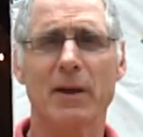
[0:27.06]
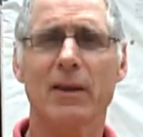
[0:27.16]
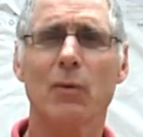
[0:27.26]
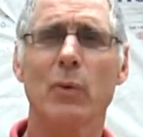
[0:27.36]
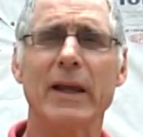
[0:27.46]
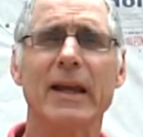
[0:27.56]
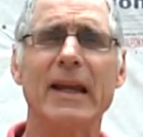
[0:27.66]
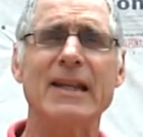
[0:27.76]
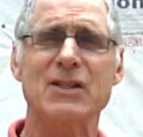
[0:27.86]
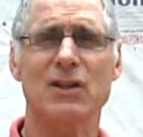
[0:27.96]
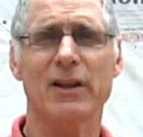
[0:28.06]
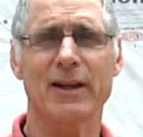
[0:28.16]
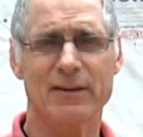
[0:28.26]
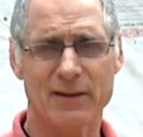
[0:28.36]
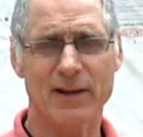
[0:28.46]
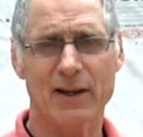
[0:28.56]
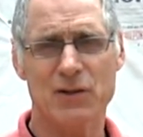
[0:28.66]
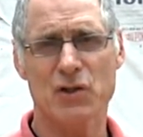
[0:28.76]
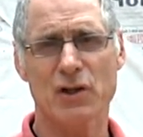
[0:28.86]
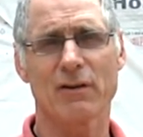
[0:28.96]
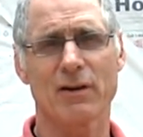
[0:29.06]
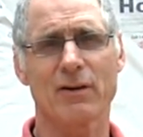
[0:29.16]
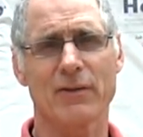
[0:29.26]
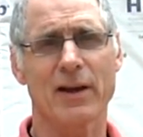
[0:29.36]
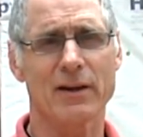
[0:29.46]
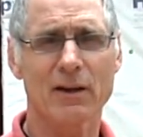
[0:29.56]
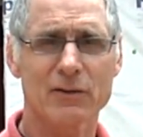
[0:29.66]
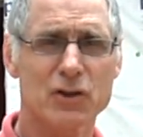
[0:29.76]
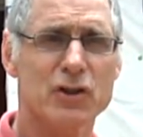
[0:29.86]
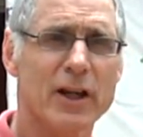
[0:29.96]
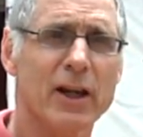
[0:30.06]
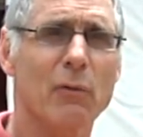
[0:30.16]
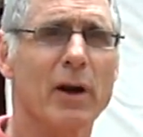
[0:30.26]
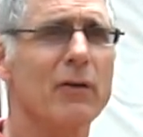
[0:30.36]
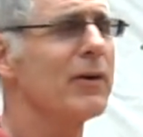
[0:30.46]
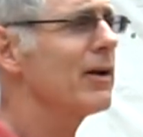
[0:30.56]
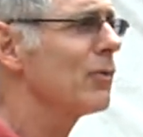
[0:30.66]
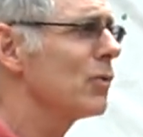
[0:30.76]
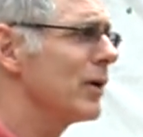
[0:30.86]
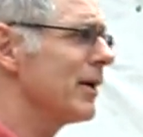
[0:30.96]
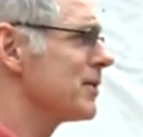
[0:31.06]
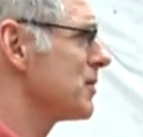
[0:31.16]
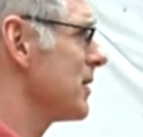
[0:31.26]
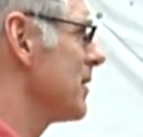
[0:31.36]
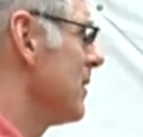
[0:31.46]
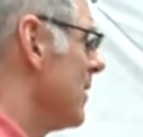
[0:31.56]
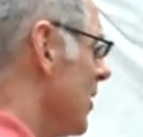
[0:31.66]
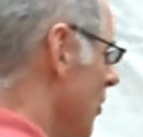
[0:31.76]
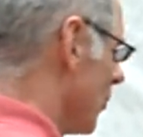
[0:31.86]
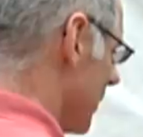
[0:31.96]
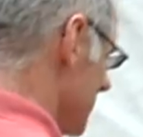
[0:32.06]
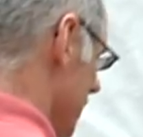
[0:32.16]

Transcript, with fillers: and then we insulate the exterior of that. And I'll just take you right over here and we'll kind of see what I'm